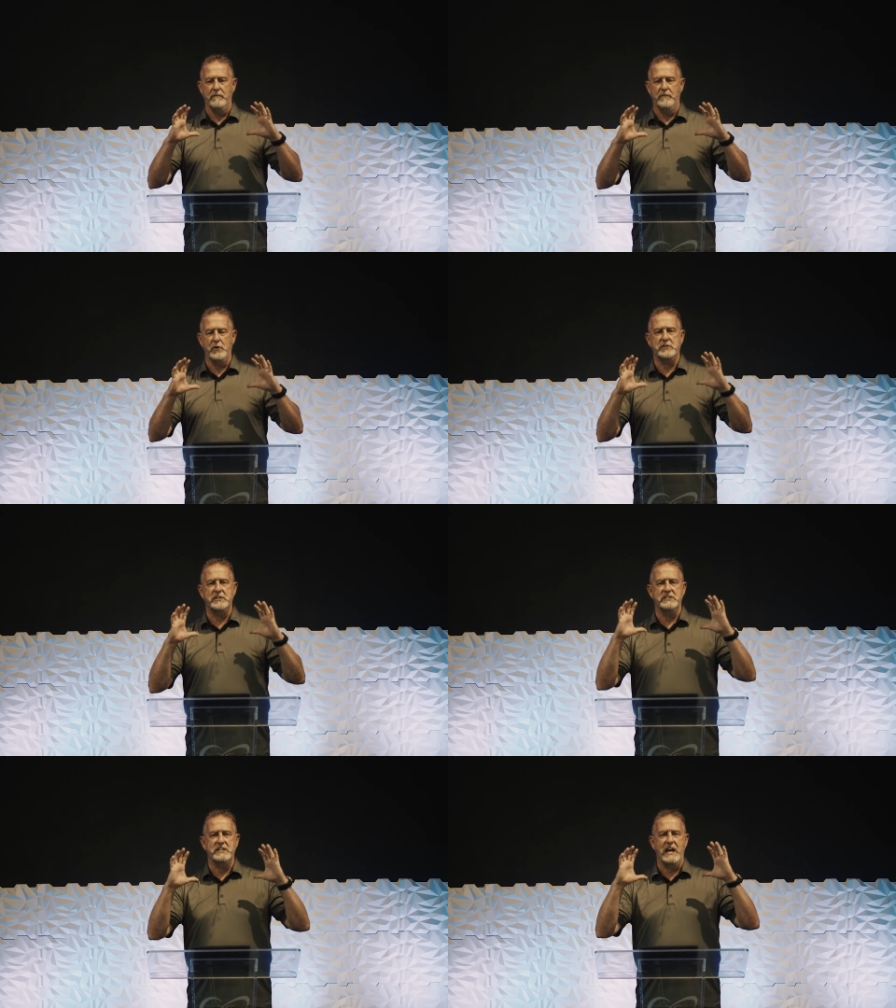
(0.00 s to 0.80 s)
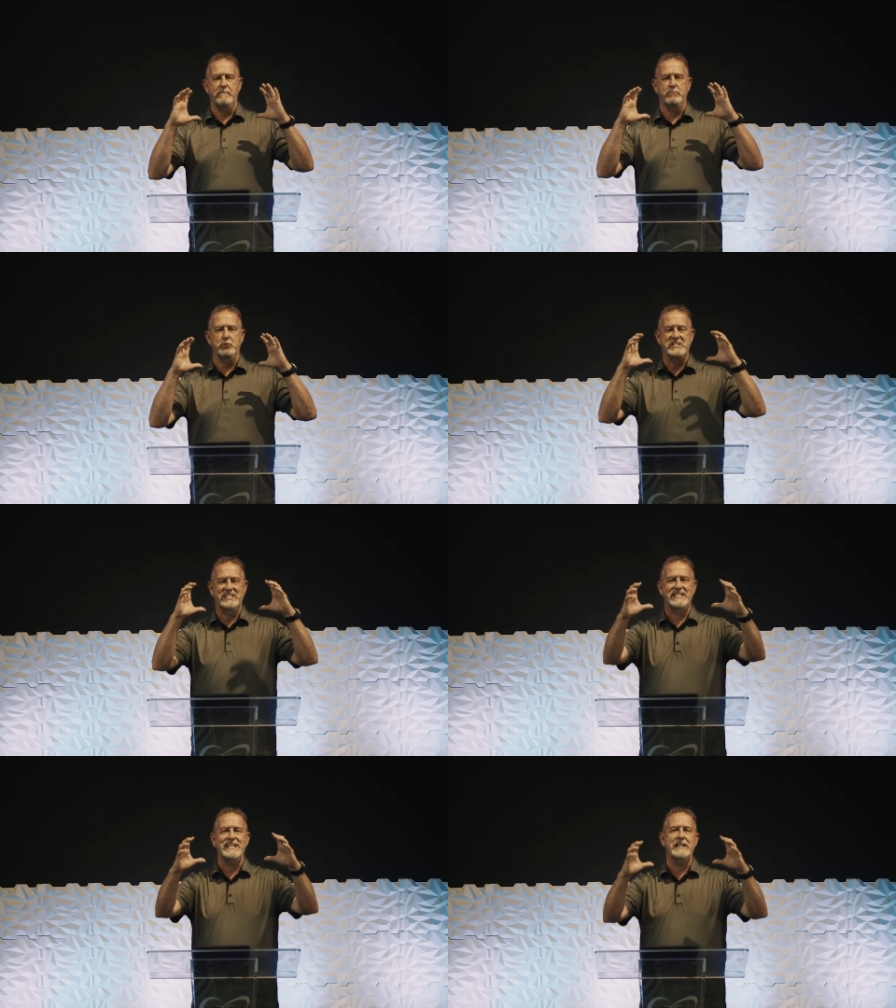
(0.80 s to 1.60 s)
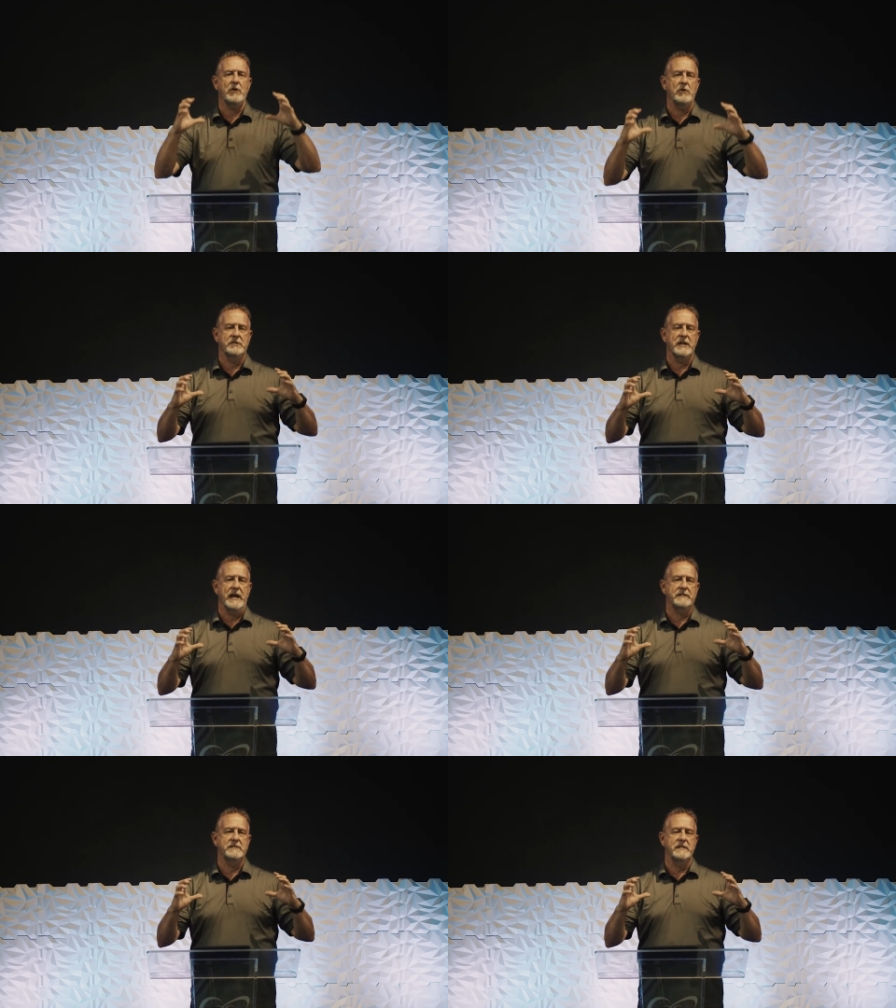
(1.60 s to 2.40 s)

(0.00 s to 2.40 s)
verses that precede our text